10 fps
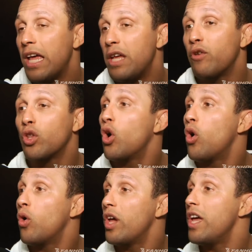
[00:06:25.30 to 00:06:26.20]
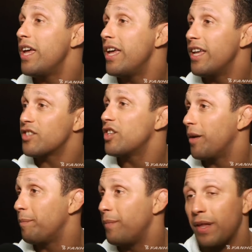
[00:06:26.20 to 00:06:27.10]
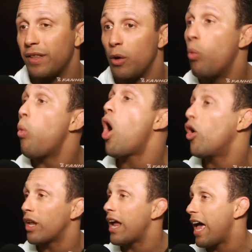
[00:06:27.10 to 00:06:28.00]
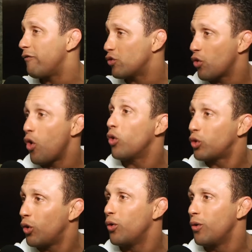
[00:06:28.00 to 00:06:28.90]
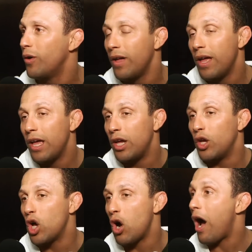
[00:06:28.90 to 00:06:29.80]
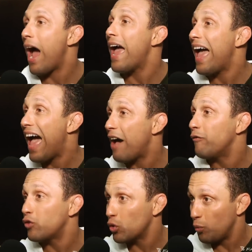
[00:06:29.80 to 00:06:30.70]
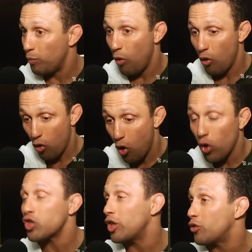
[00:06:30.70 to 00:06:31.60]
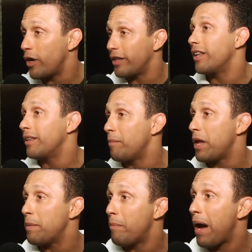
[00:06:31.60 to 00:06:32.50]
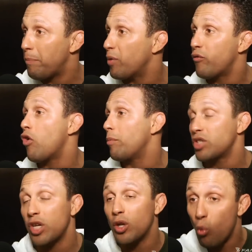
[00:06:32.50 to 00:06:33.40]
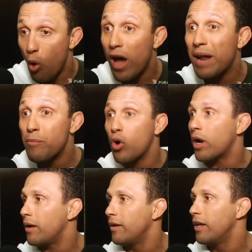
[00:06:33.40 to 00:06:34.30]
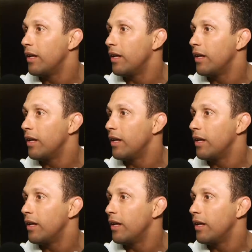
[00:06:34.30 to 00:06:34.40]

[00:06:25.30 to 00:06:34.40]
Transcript: Even though he is the the wall that I have to go through, you know, I have to concentrate in in my performance, in what I'm gonna